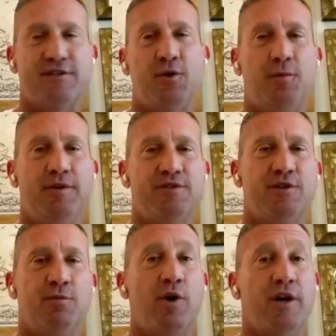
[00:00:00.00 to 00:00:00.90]
does a cold
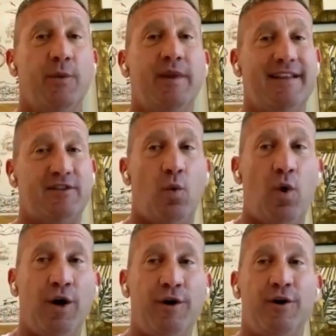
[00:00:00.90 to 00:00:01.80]
plunge in the morning, we let the
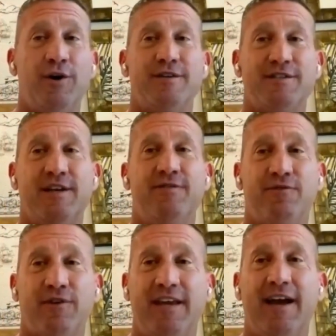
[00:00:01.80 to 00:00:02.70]
water
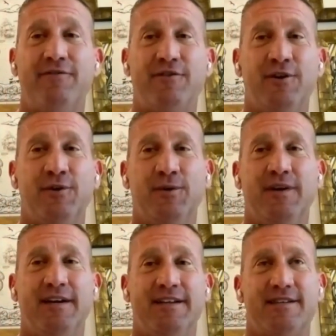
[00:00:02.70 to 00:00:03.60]
sit for the
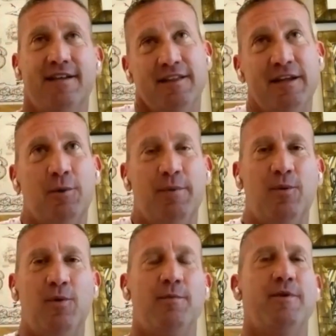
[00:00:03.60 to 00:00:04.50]
afternoon and it's a little
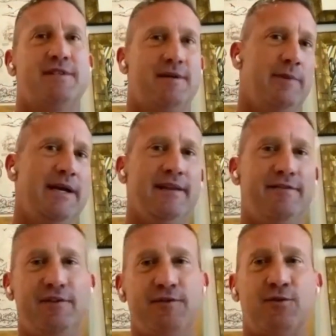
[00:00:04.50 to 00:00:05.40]
bit warmer. It's like, man,
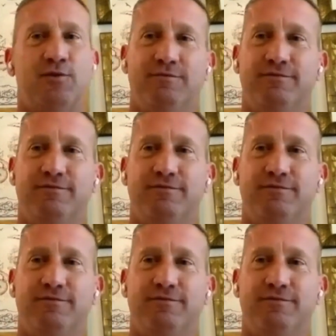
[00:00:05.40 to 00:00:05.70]
that feels,